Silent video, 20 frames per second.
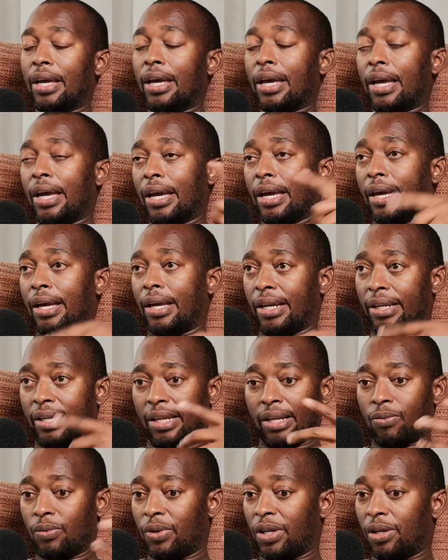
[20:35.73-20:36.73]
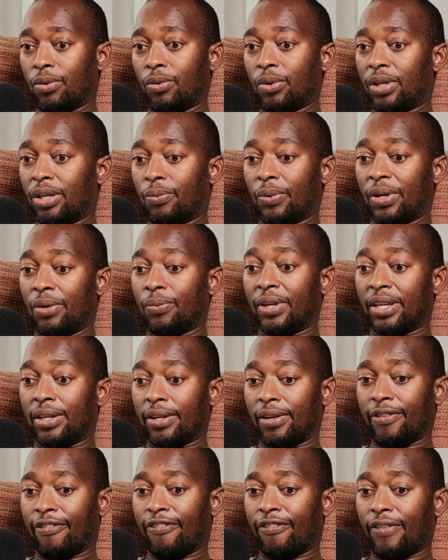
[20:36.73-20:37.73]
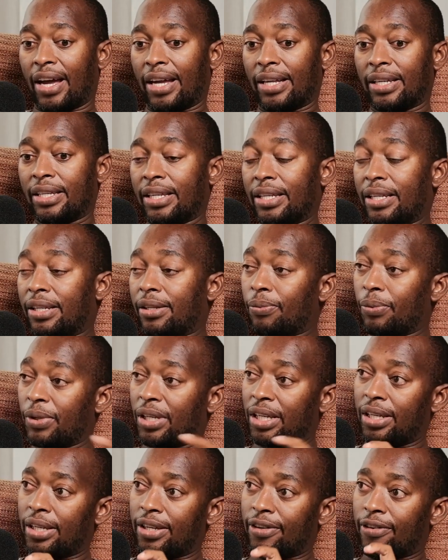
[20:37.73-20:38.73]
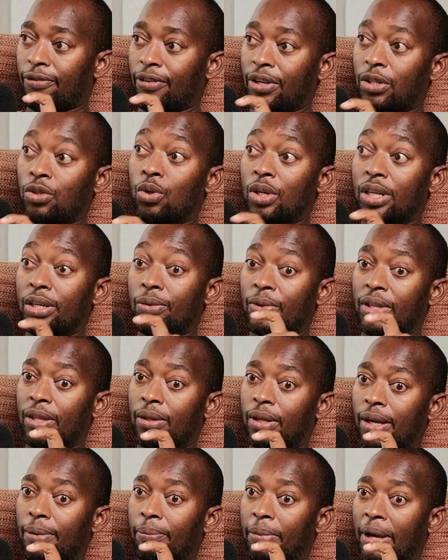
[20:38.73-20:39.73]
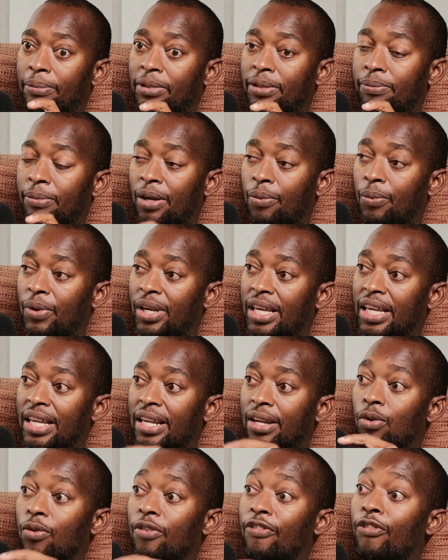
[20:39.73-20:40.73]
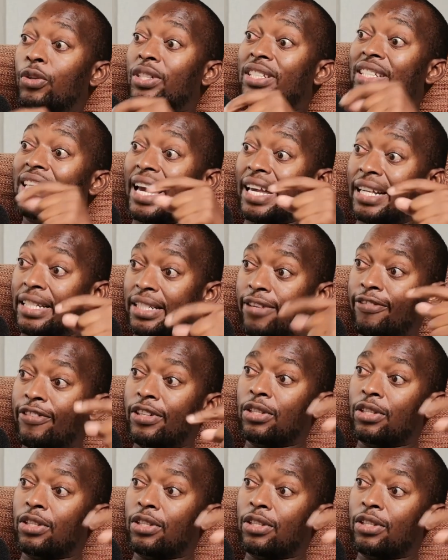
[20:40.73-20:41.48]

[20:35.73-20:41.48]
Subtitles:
And then we look when we find it. We usually with pap smear we look for signs if it's